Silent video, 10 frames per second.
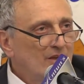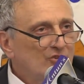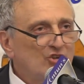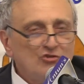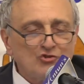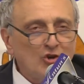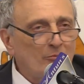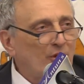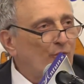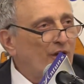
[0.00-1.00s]
She's
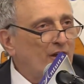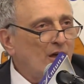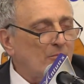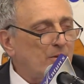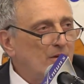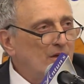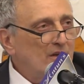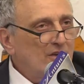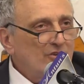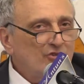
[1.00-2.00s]
chumming right up.
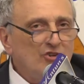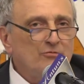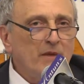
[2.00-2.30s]
She's